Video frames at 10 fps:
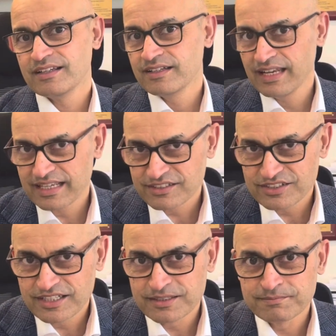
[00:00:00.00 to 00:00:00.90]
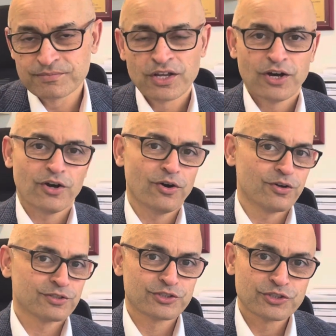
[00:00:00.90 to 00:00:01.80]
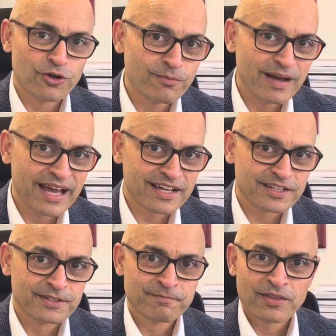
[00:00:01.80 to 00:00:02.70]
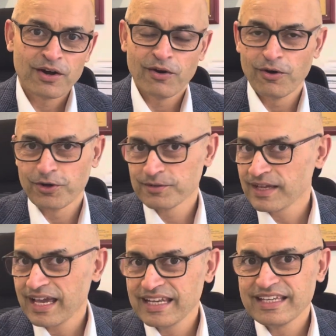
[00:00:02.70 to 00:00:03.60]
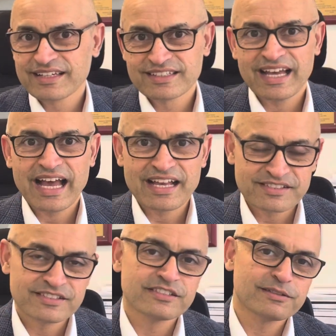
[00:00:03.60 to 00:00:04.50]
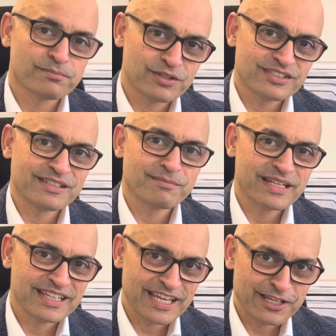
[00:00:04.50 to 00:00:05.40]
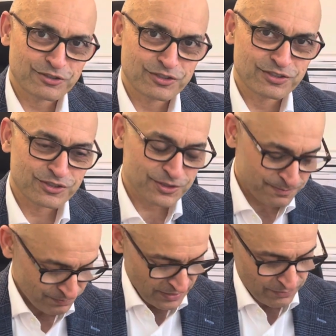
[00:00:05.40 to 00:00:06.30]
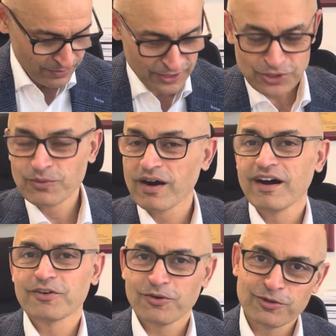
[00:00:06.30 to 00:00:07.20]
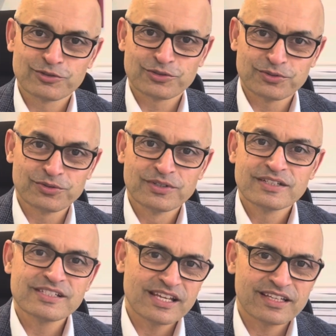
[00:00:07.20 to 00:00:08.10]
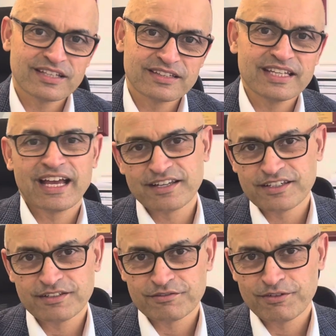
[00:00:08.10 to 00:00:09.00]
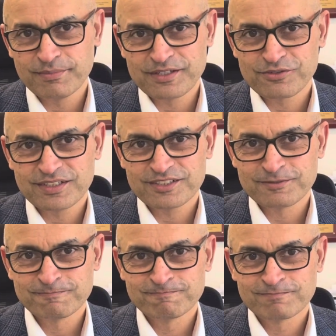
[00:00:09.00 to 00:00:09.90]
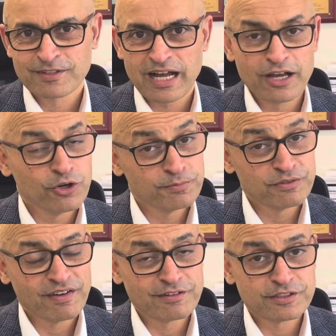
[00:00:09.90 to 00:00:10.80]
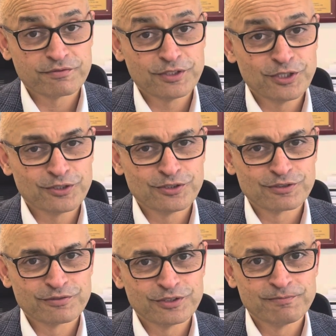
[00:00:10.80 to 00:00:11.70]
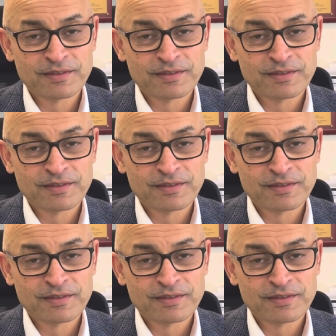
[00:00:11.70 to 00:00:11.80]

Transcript: Nexium or Somac or any other acid suppressing medications when you are also taking the anti-inflammatories. I hope you found this video useful.